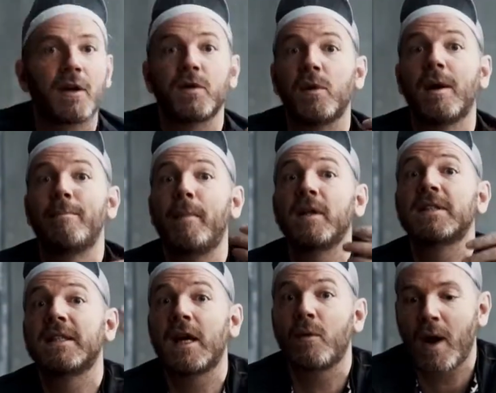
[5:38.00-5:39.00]
or doing a
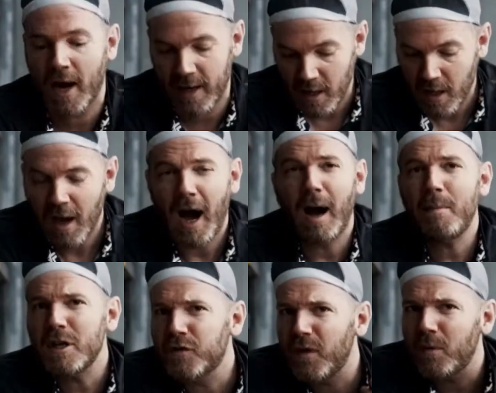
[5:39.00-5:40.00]
multi-day ride, how
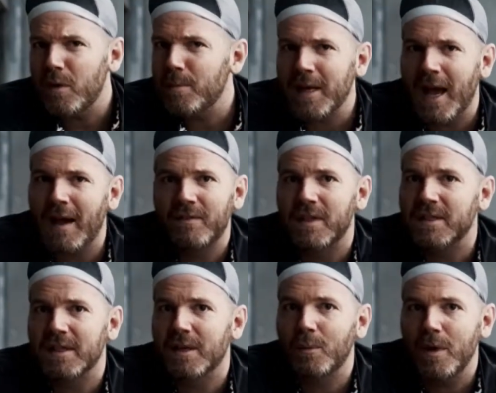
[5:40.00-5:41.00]
much fun would it be to have this
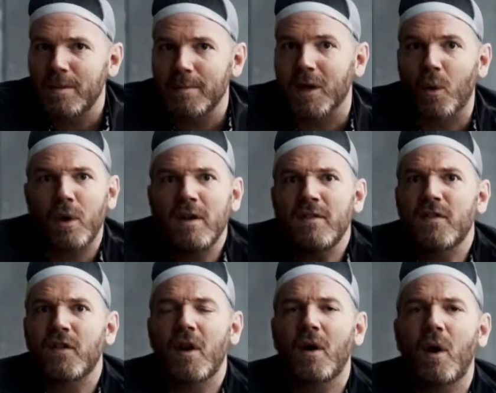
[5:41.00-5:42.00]
thing with me? Or even
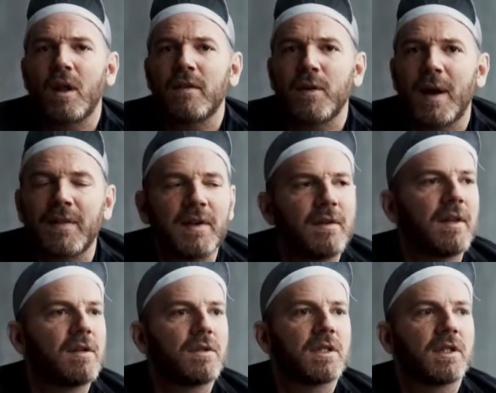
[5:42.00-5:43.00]
for all of you out there
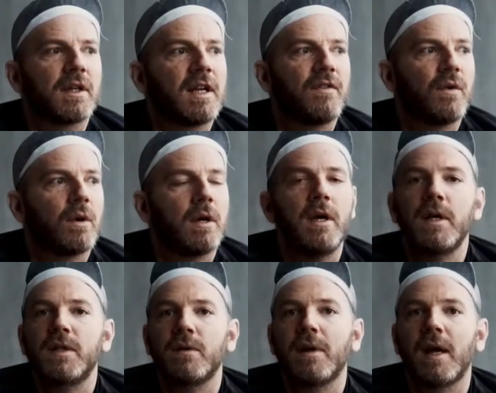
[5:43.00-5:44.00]
that are just looking for
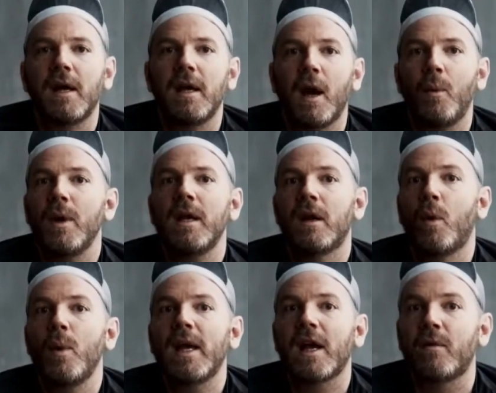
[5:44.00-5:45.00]
doing a
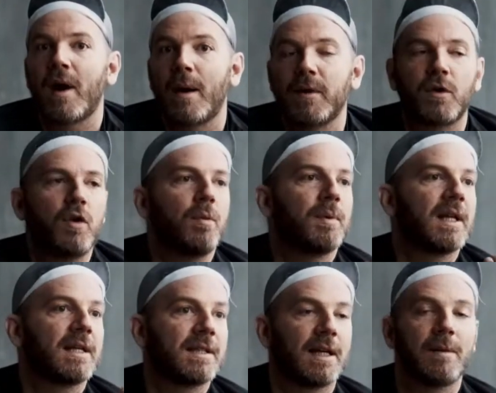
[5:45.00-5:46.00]
weekend ride with a group. You
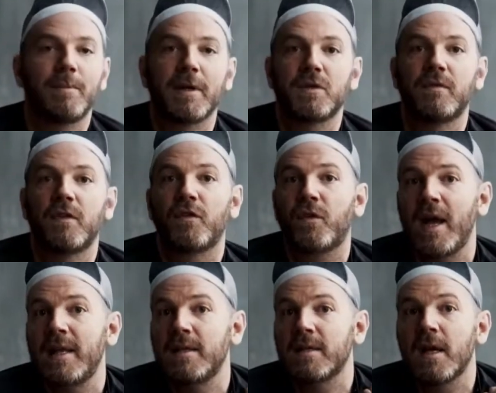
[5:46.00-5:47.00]
like taking pictures of your
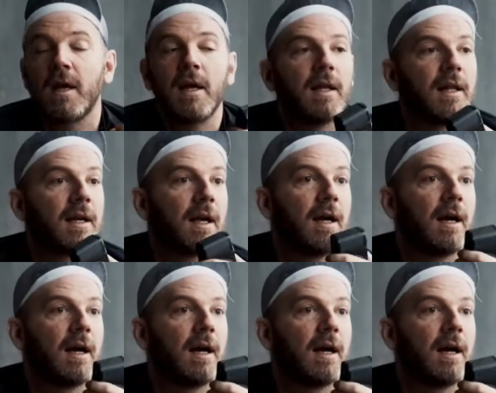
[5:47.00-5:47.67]
friends, like